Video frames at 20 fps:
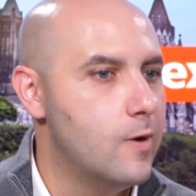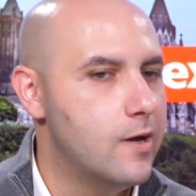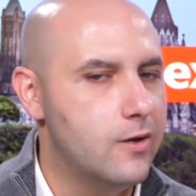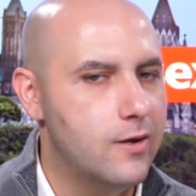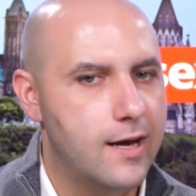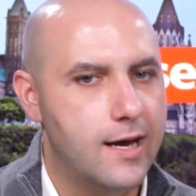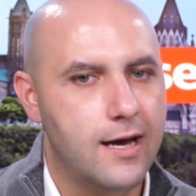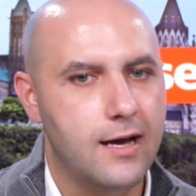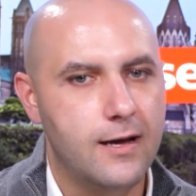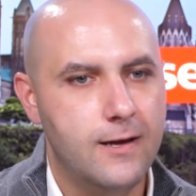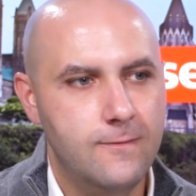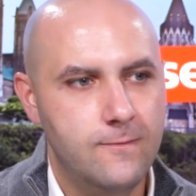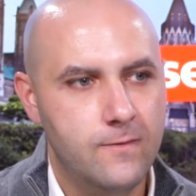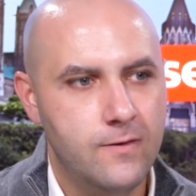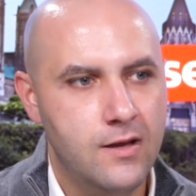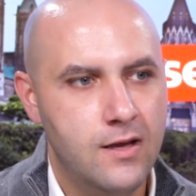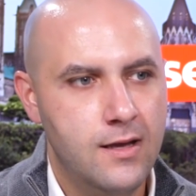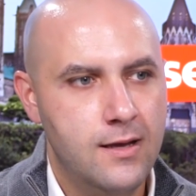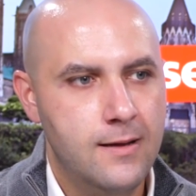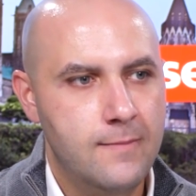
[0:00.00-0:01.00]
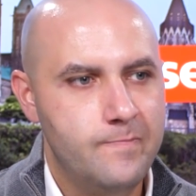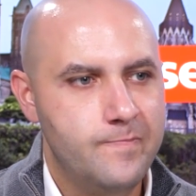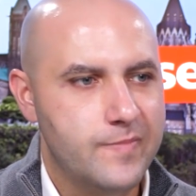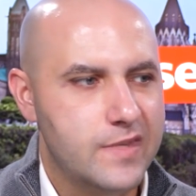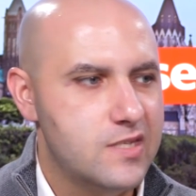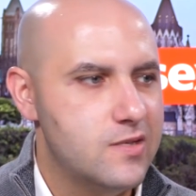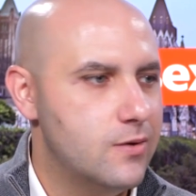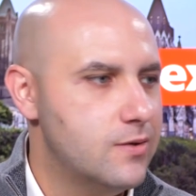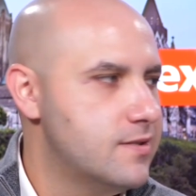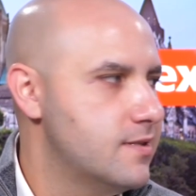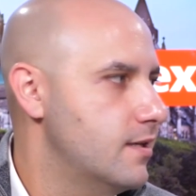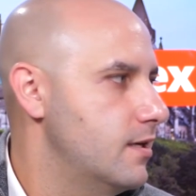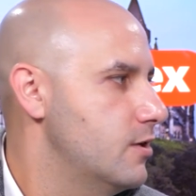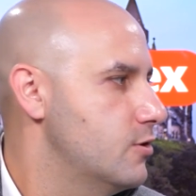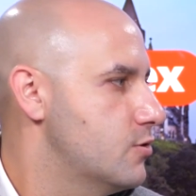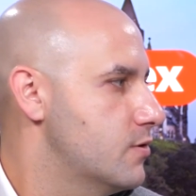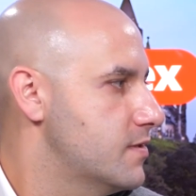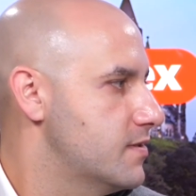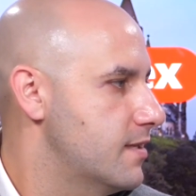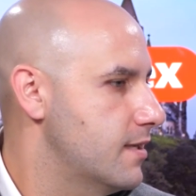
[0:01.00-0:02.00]
will have. So I it's agree. an
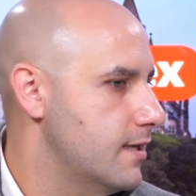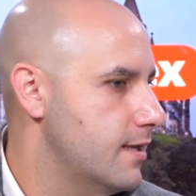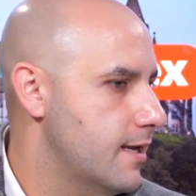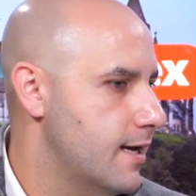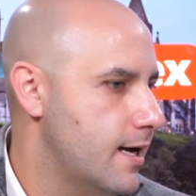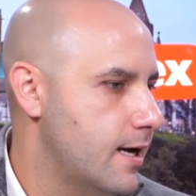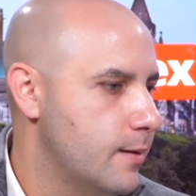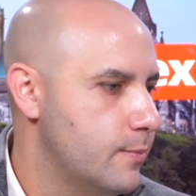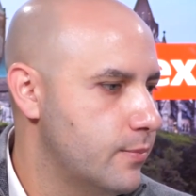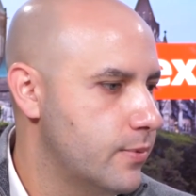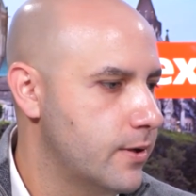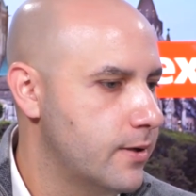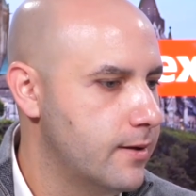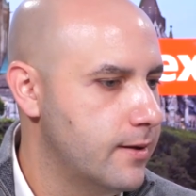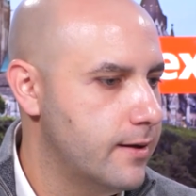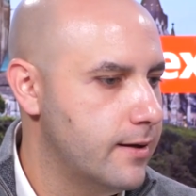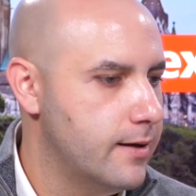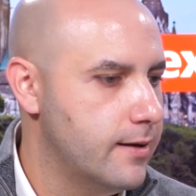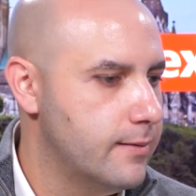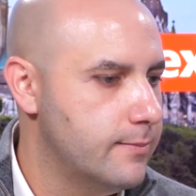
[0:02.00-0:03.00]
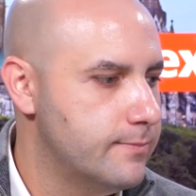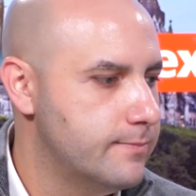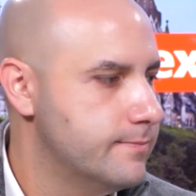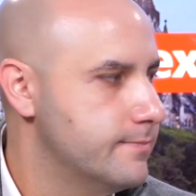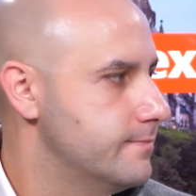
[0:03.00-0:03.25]
interesting gap. Um,